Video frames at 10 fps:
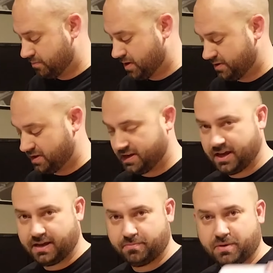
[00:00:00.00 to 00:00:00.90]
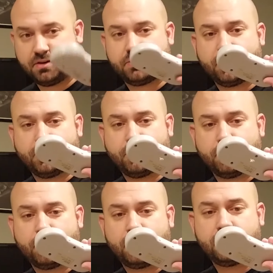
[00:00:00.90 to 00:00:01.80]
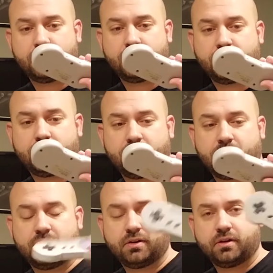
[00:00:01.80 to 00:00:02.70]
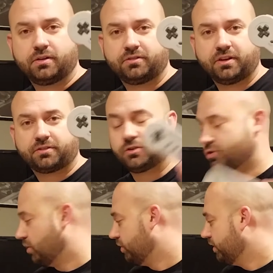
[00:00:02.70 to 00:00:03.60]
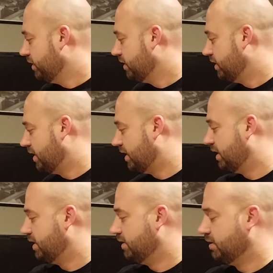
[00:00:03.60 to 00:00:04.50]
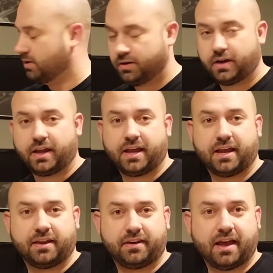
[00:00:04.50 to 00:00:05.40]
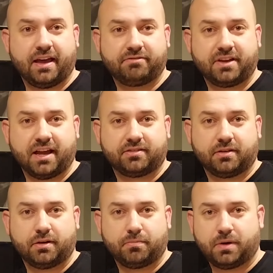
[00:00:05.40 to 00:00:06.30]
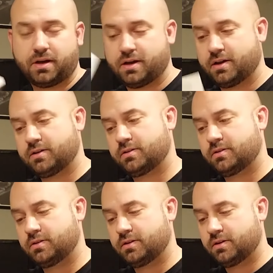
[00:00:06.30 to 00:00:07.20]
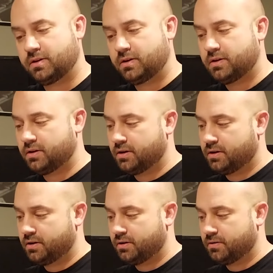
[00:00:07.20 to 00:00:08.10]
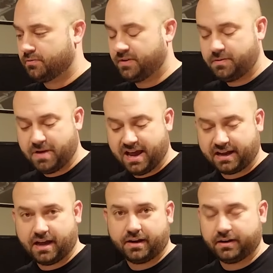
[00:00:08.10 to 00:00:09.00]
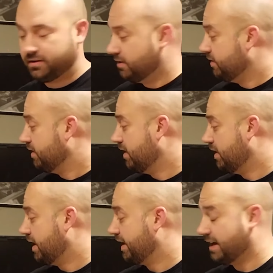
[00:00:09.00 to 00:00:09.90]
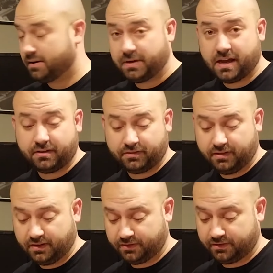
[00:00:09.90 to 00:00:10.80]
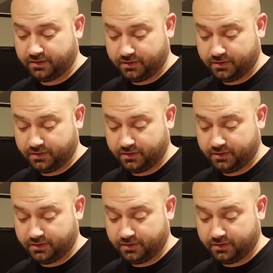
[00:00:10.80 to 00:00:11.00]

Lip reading: bought the 8BitDo SNES controller, and I've got some feedback on it. I gotta be honest, this